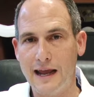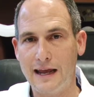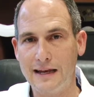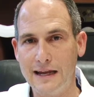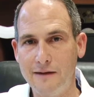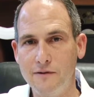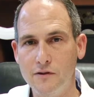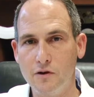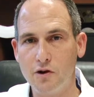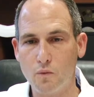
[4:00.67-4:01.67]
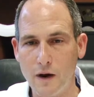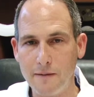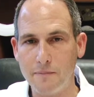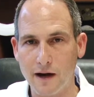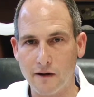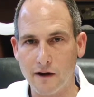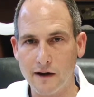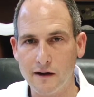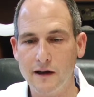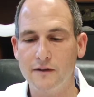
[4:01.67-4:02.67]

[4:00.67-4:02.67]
and even though you're weight bearing,